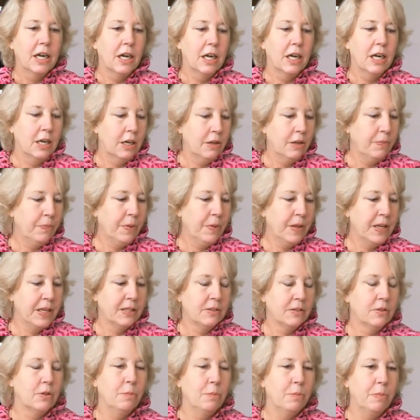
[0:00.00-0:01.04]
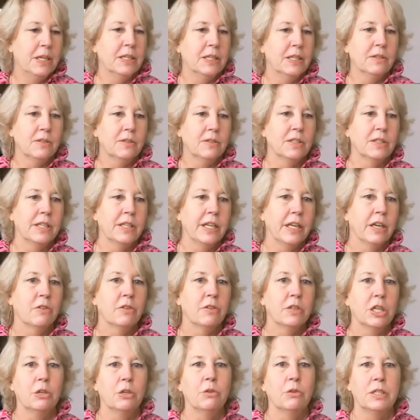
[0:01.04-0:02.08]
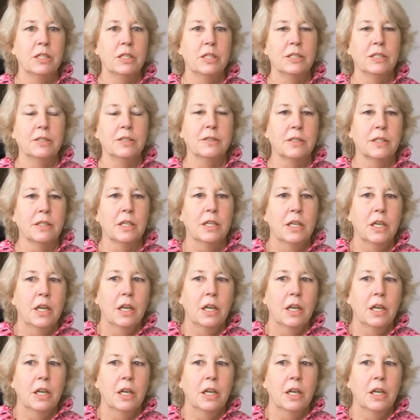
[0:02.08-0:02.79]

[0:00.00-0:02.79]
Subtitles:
I think the best scenario is